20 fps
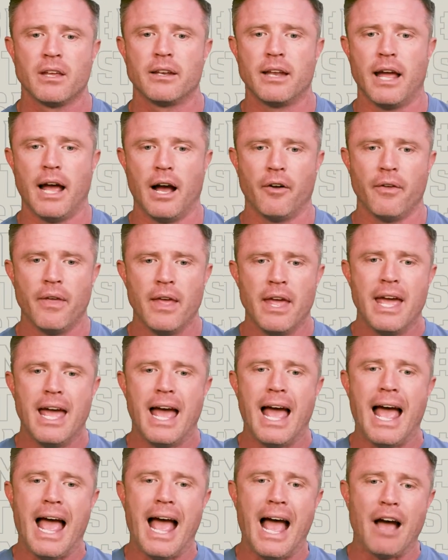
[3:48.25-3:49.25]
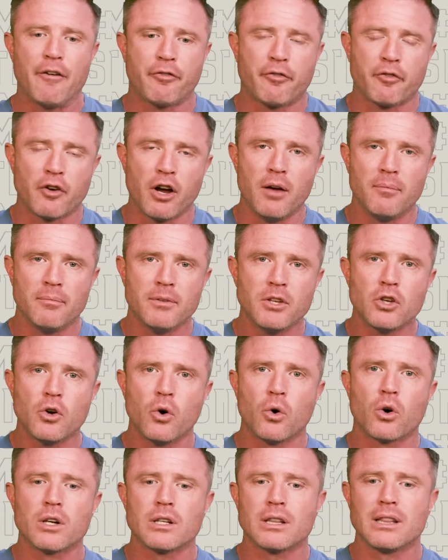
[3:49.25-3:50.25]
Now, from
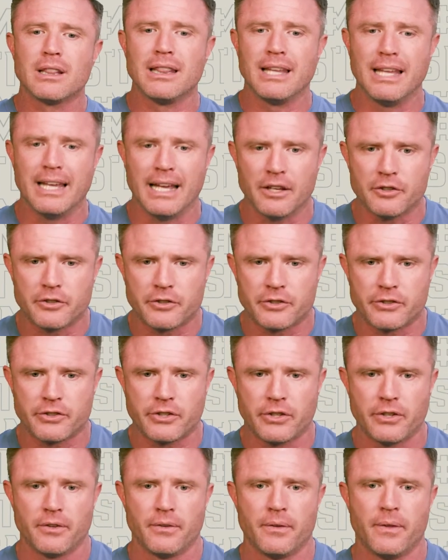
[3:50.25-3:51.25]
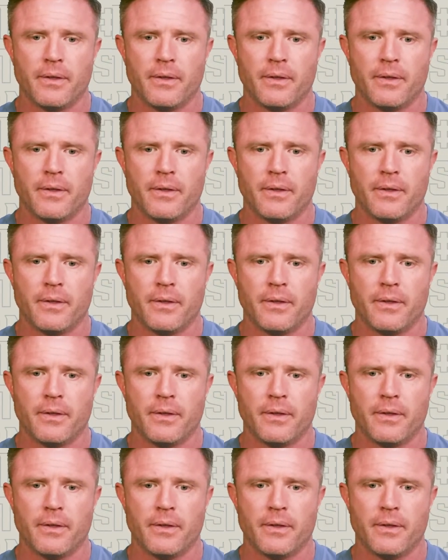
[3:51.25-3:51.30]
your list,